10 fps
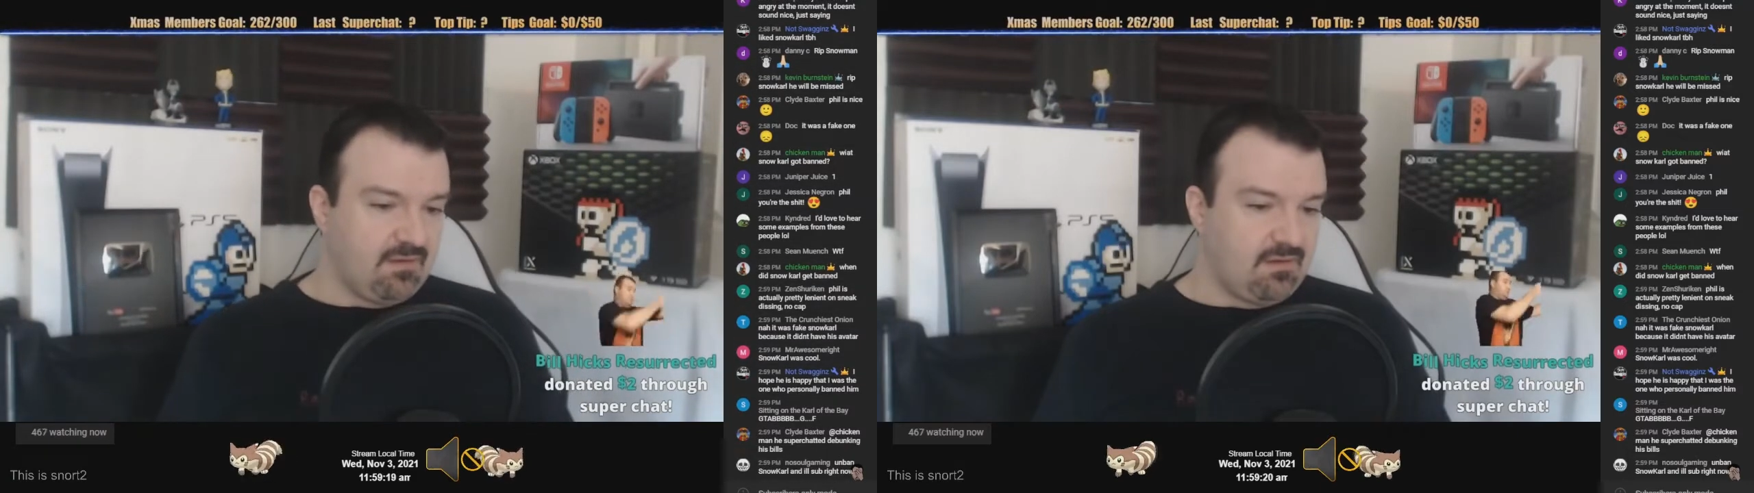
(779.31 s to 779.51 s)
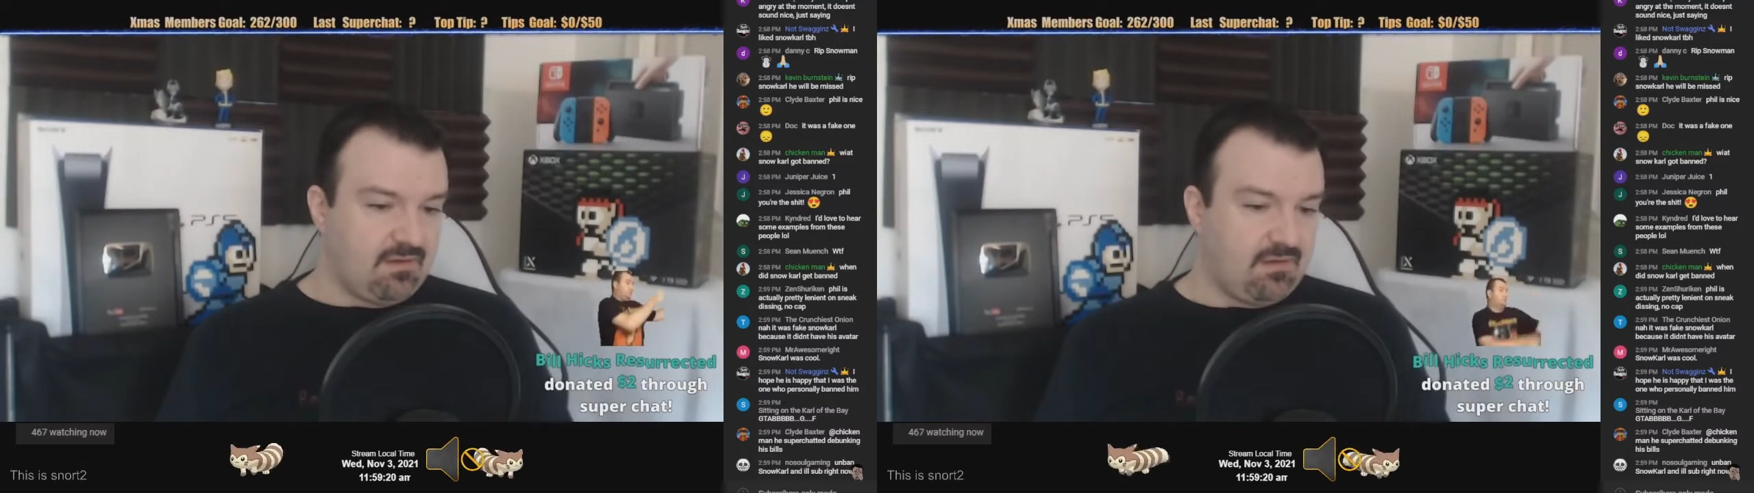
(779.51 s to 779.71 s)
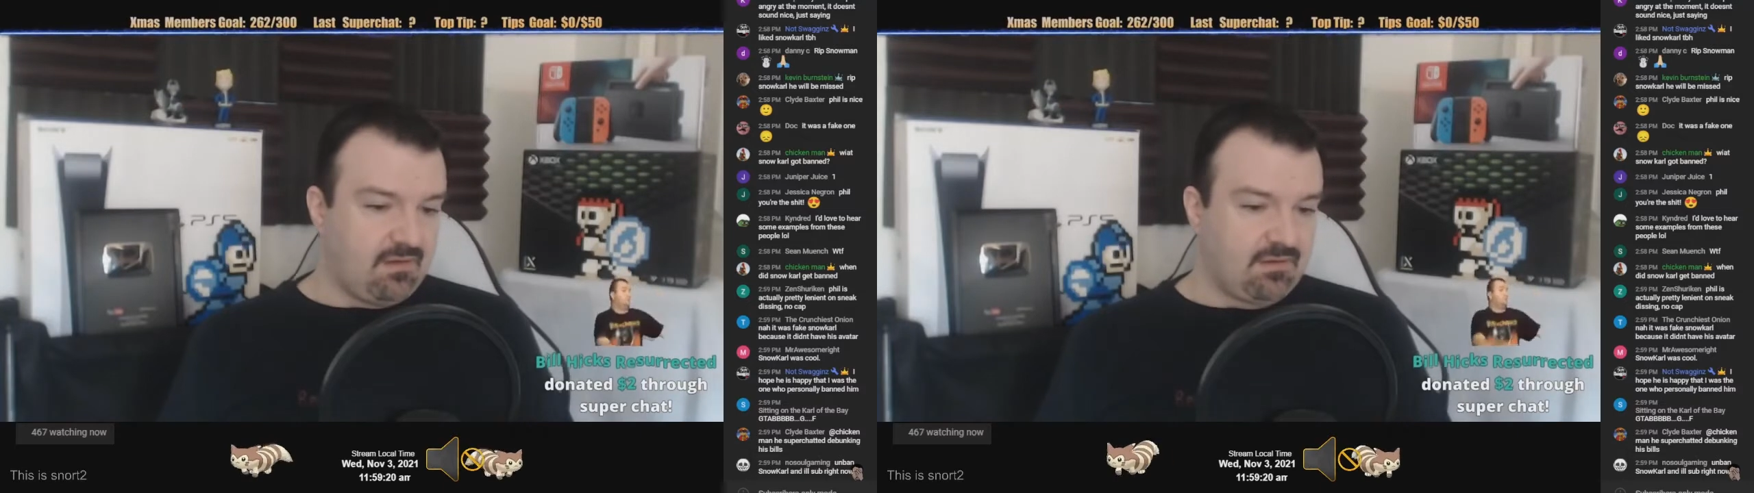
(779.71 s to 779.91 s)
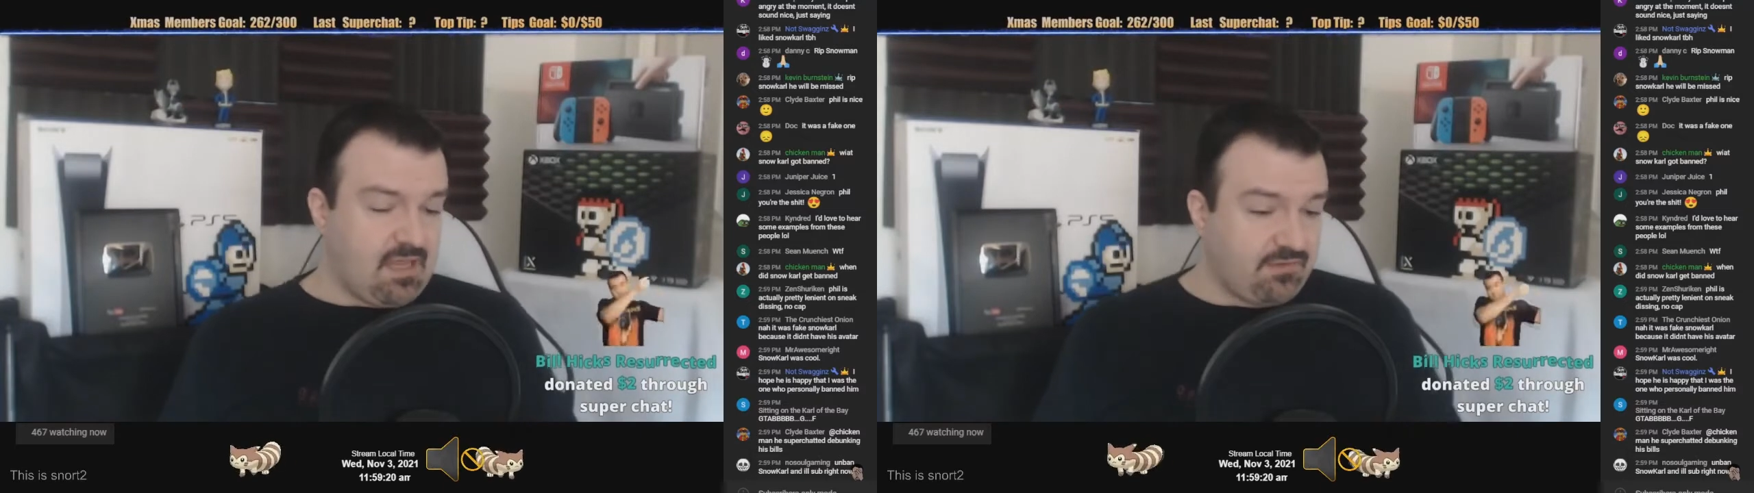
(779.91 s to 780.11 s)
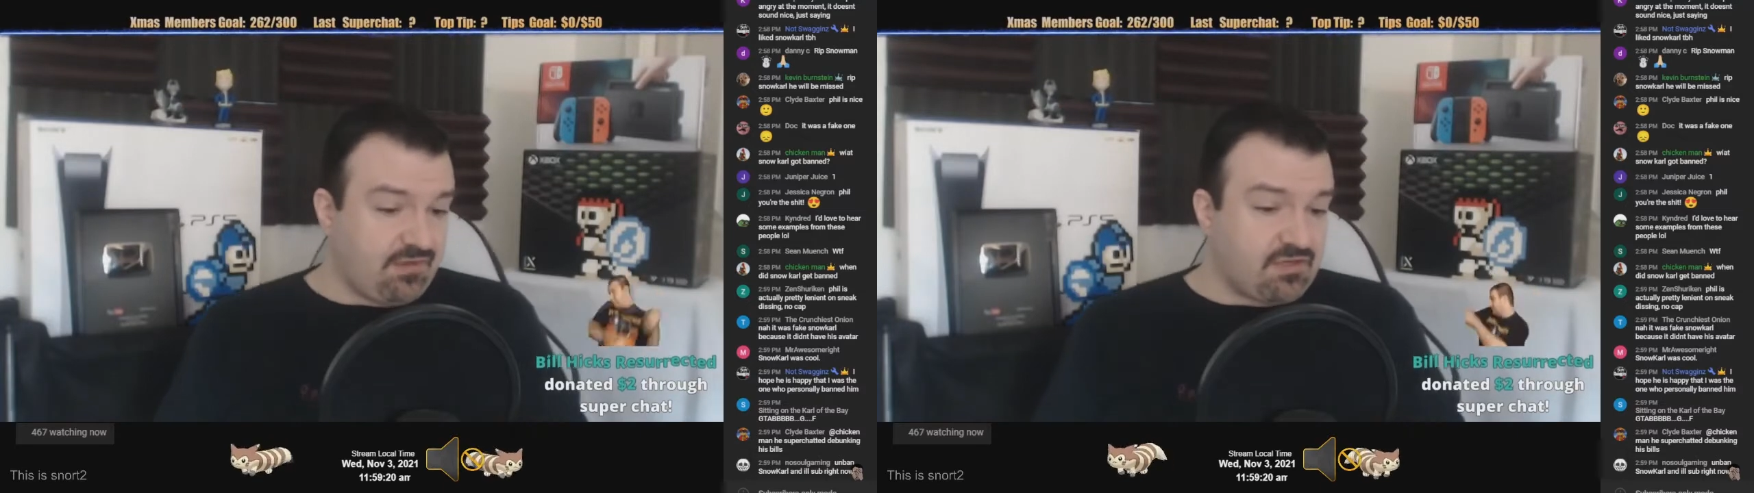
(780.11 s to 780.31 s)

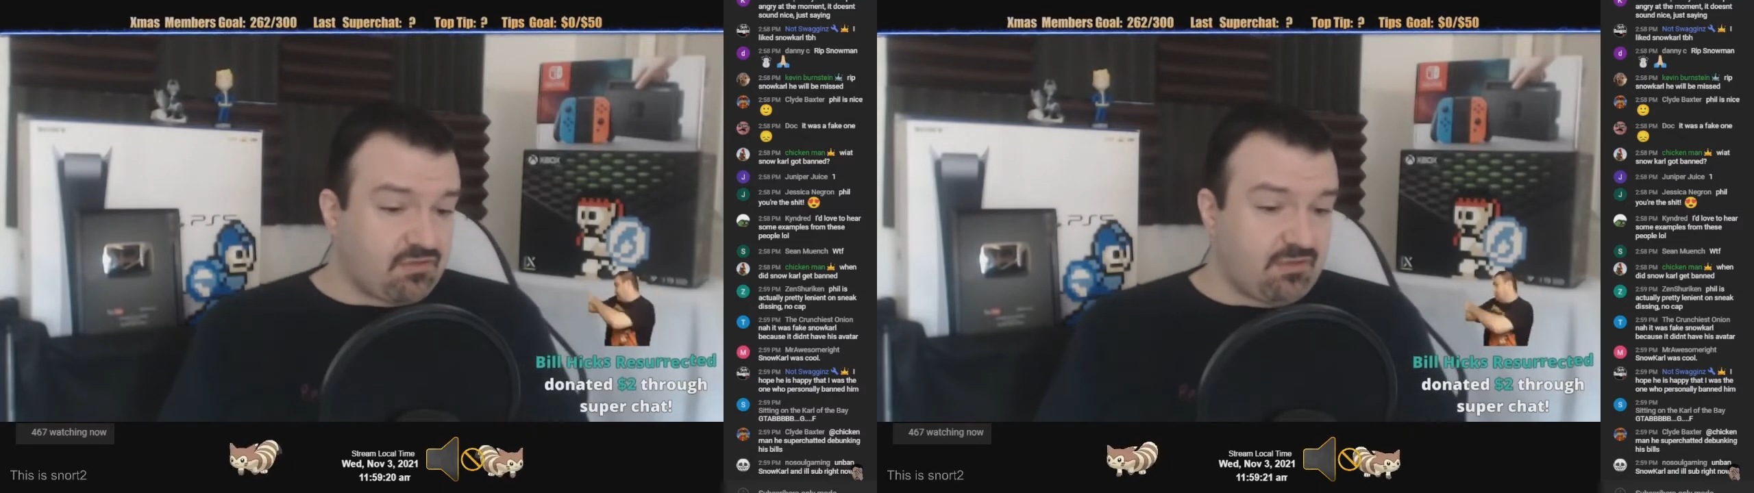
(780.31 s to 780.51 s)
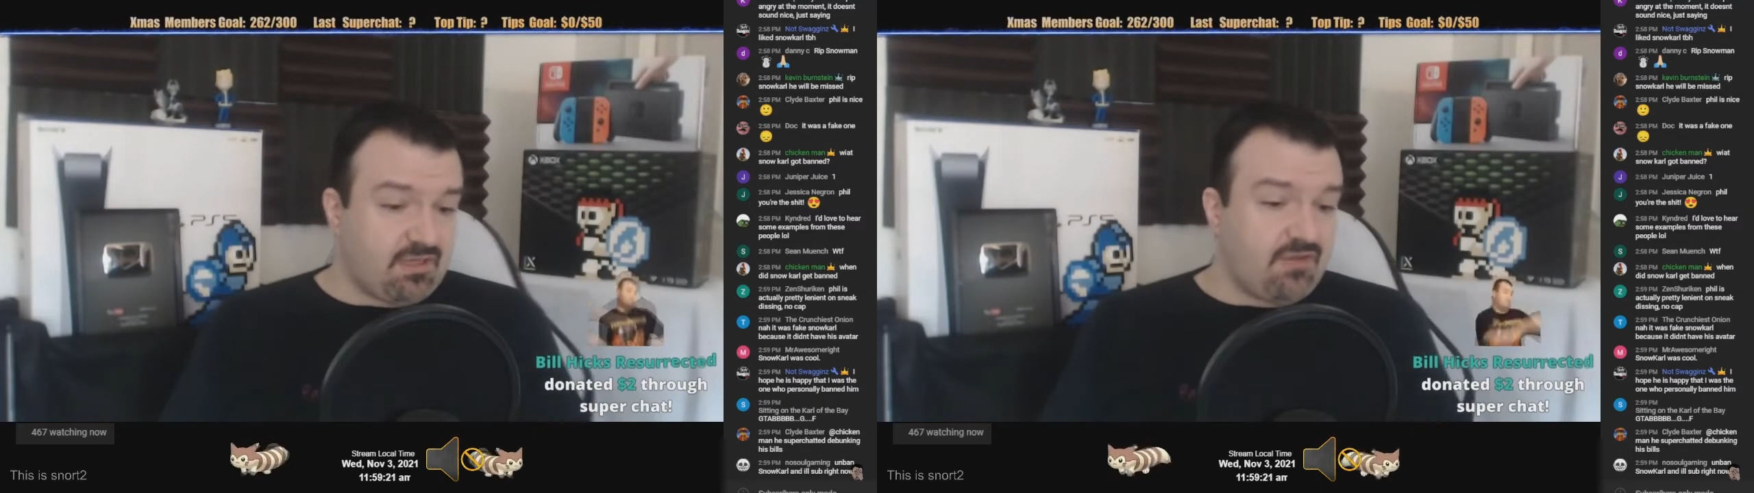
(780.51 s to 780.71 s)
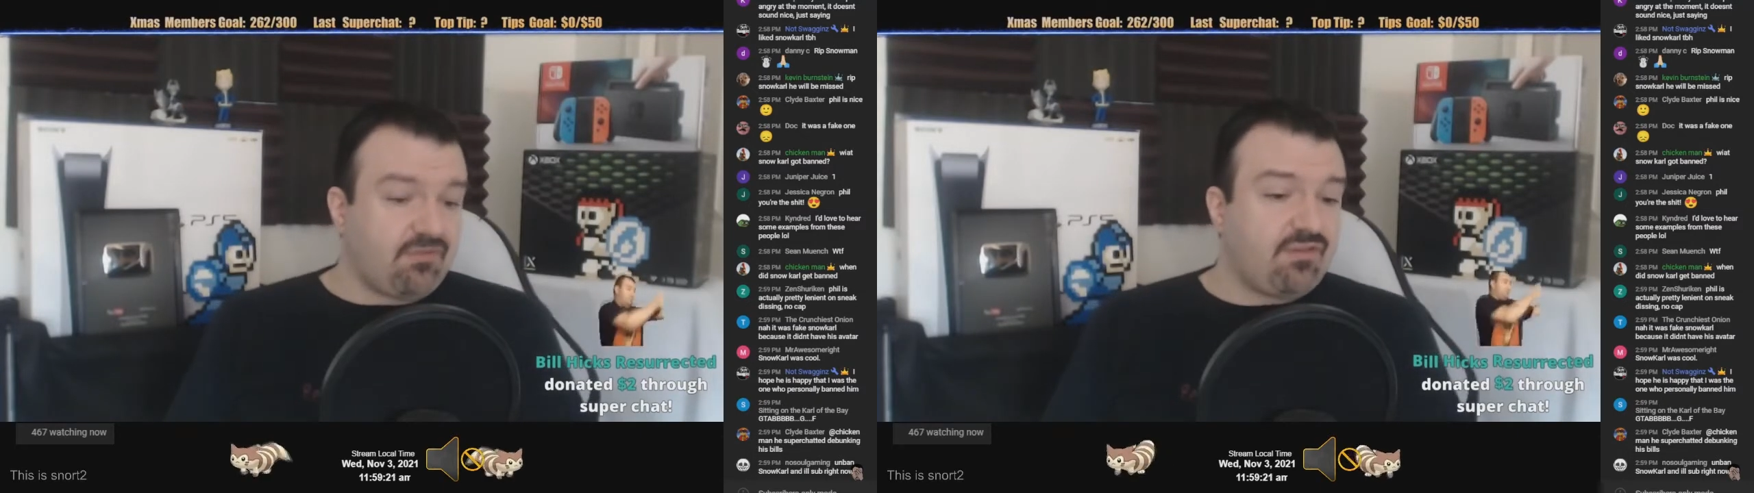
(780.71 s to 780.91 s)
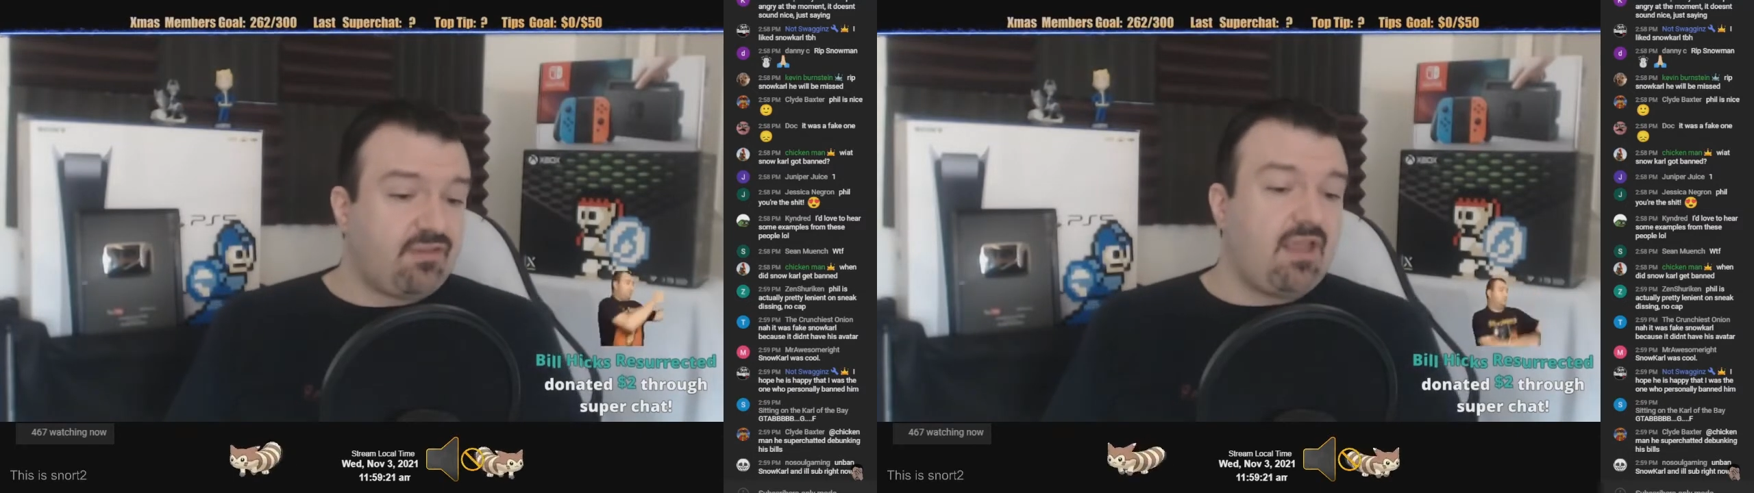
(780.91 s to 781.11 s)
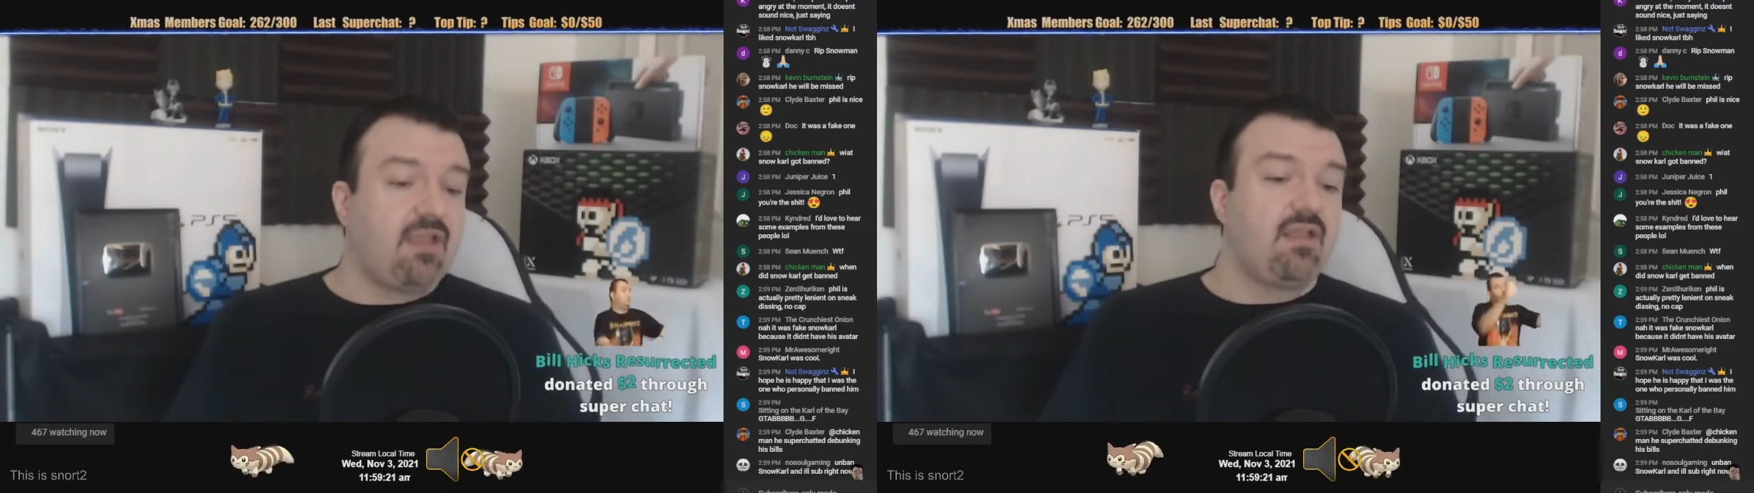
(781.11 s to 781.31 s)
Yeah, Zen Shuriken, here's the
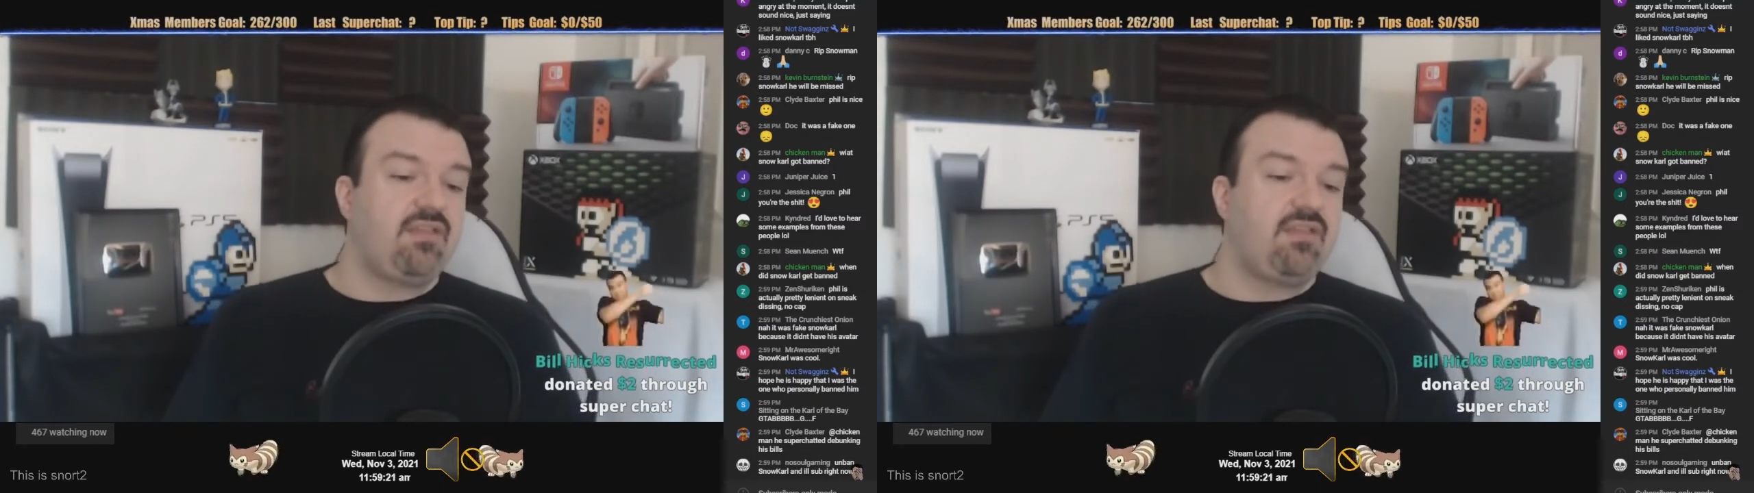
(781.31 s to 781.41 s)
thing.